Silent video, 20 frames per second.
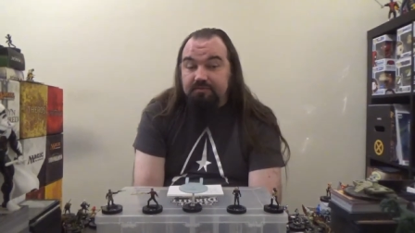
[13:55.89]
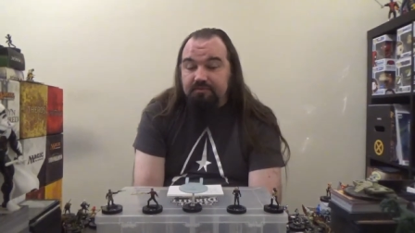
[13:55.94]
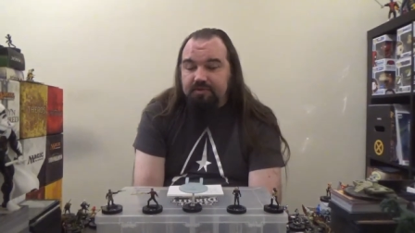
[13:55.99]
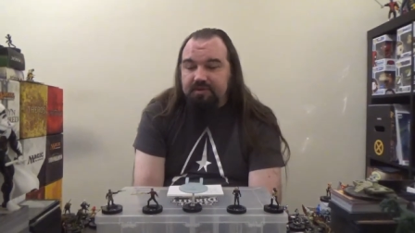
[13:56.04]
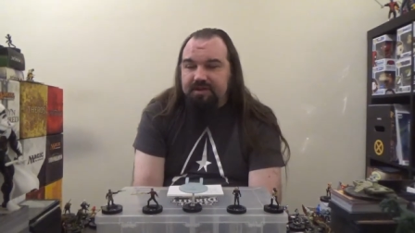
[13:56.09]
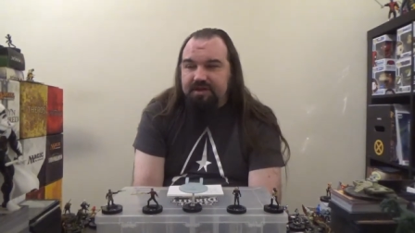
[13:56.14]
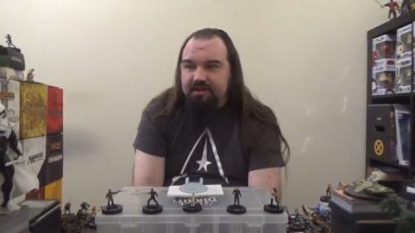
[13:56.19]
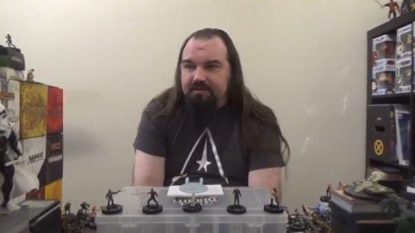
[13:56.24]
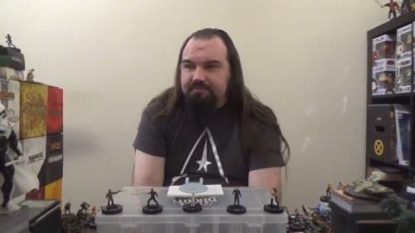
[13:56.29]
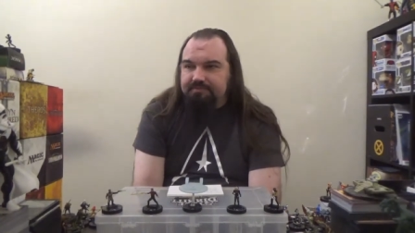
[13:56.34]
We
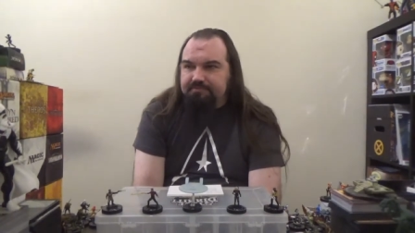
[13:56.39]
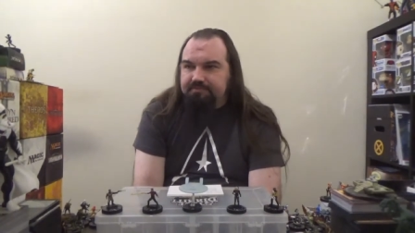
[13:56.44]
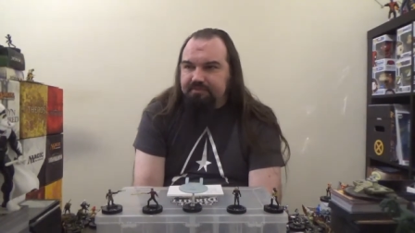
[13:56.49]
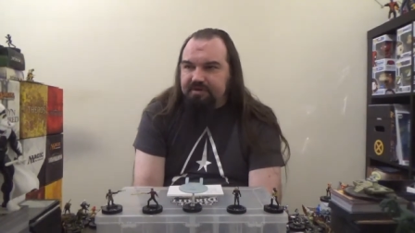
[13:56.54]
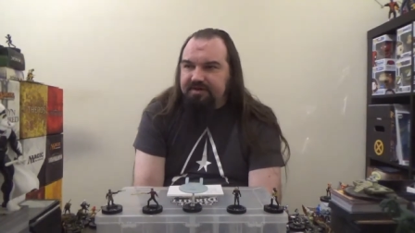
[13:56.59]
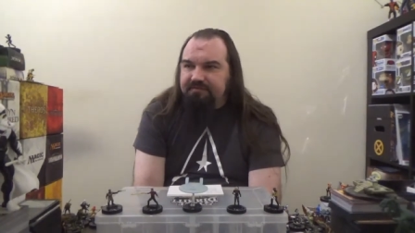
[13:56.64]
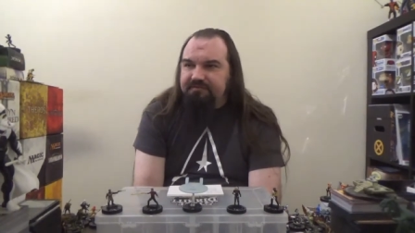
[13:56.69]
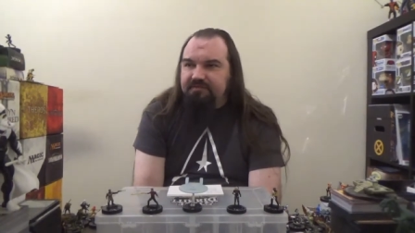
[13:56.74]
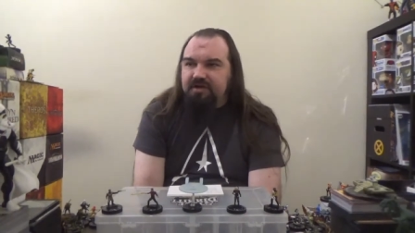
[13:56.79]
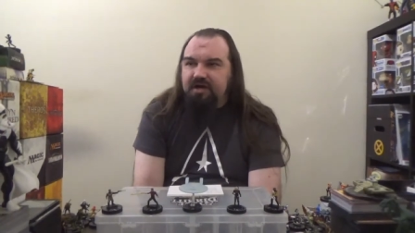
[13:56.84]
get a
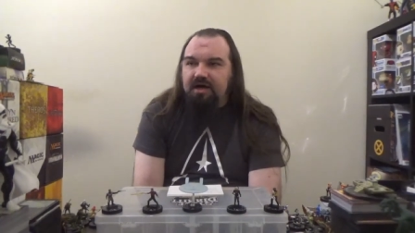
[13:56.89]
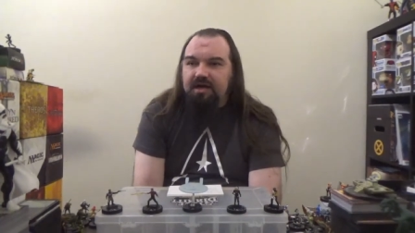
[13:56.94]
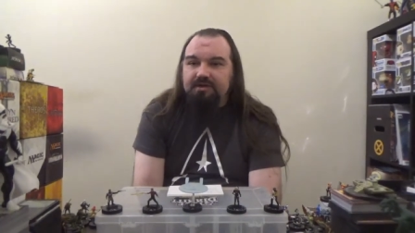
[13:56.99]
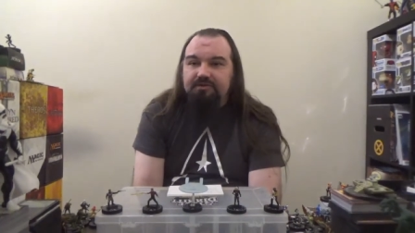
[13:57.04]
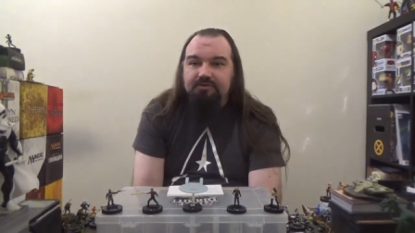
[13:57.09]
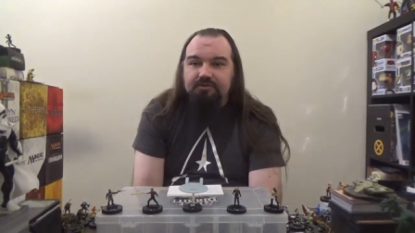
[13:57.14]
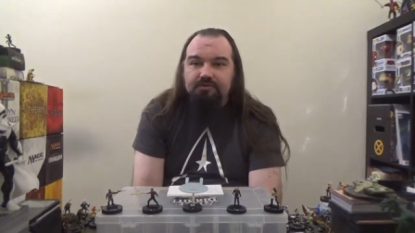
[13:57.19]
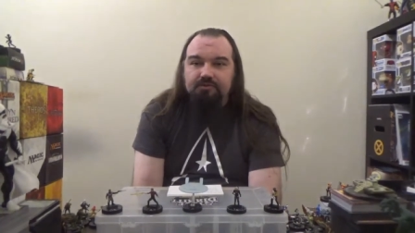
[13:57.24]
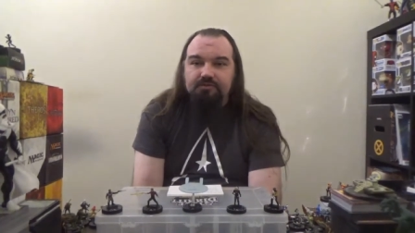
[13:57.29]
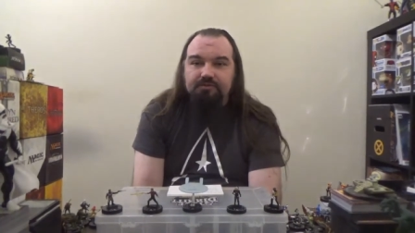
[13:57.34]
brief nod
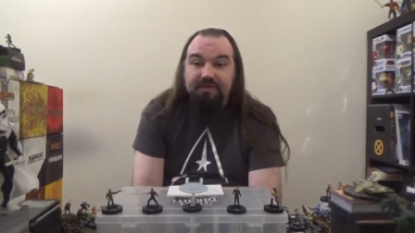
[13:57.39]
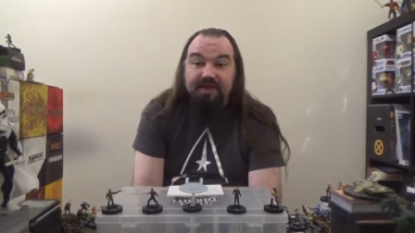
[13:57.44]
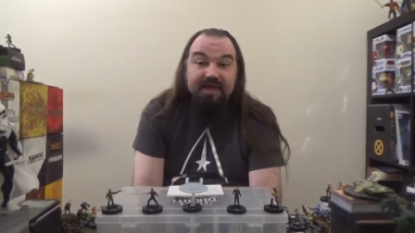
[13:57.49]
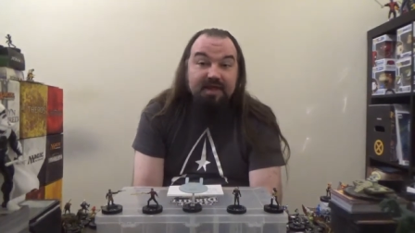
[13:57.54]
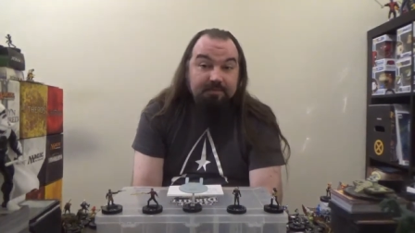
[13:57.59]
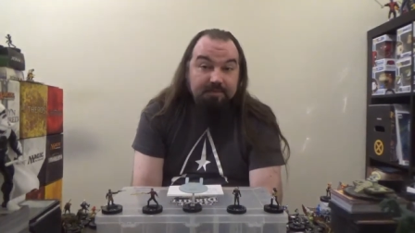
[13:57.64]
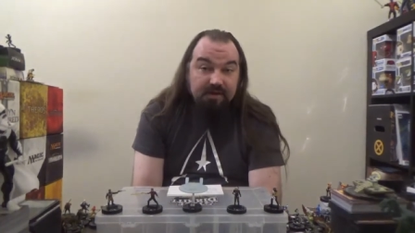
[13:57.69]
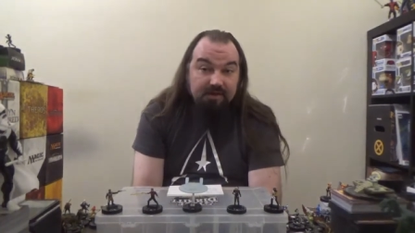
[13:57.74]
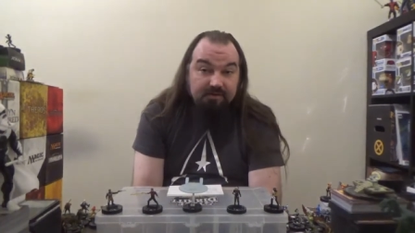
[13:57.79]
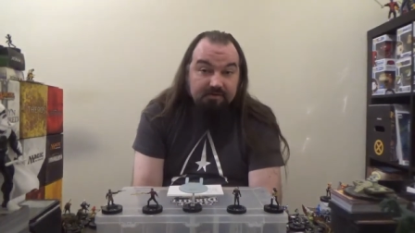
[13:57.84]
to the
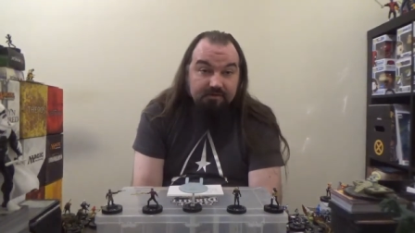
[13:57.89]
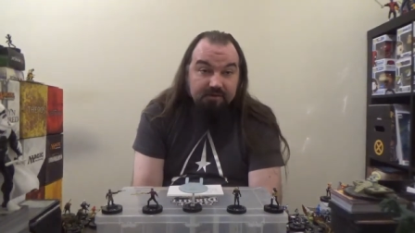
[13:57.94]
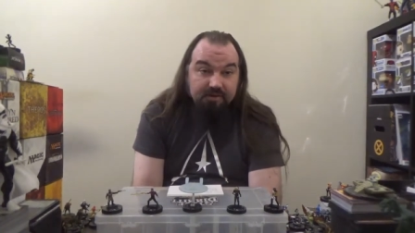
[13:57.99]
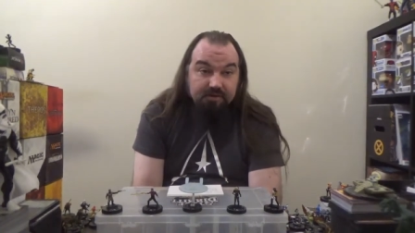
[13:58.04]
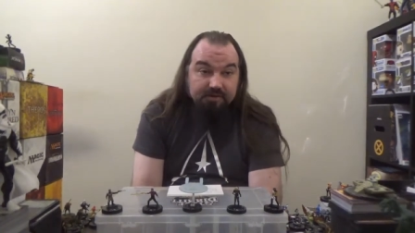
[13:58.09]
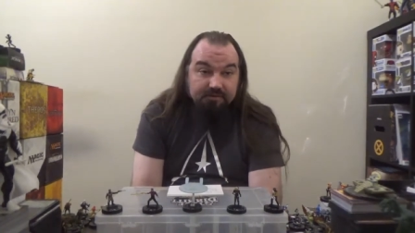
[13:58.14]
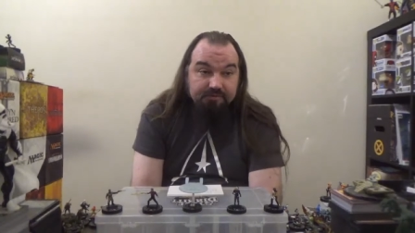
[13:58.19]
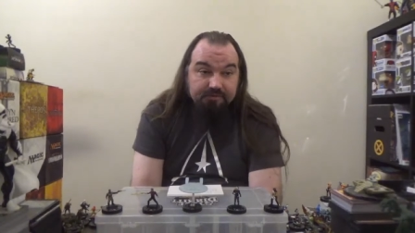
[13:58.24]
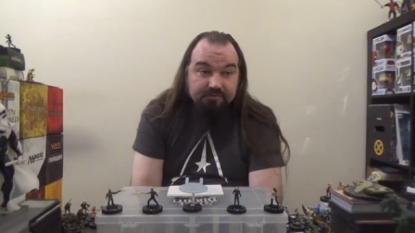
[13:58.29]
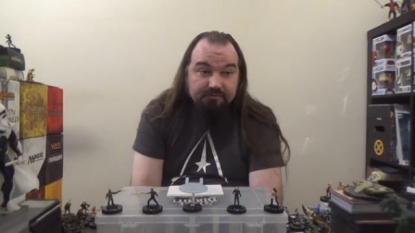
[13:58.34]
animated
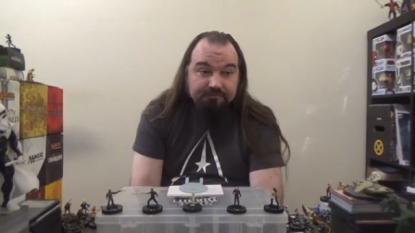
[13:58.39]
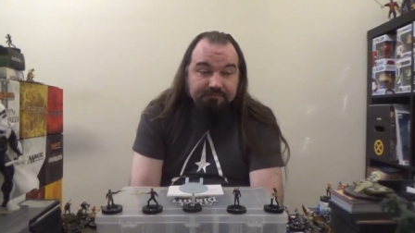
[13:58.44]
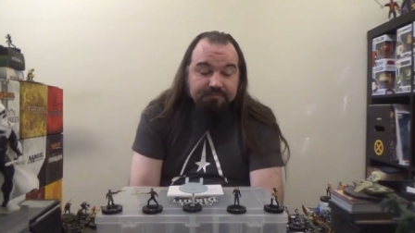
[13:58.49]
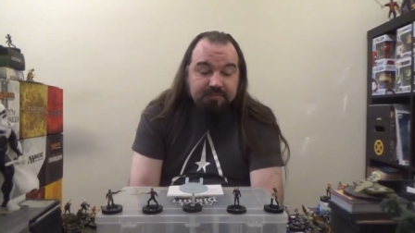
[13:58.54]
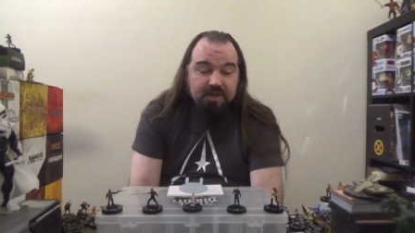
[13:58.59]
series.